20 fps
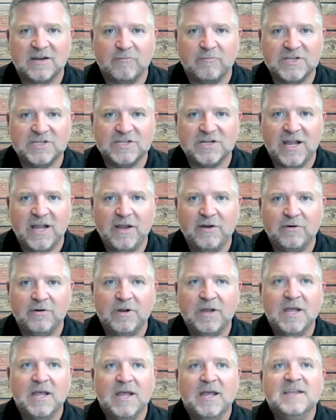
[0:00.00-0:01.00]
originator
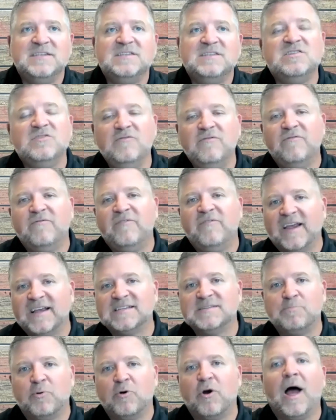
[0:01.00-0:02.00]
to
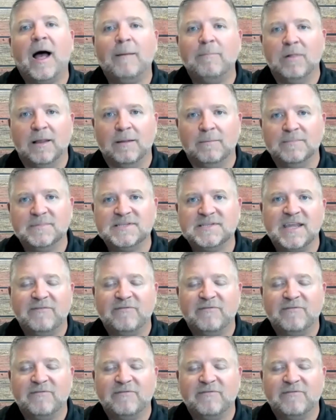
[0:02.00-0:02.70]
fix problems.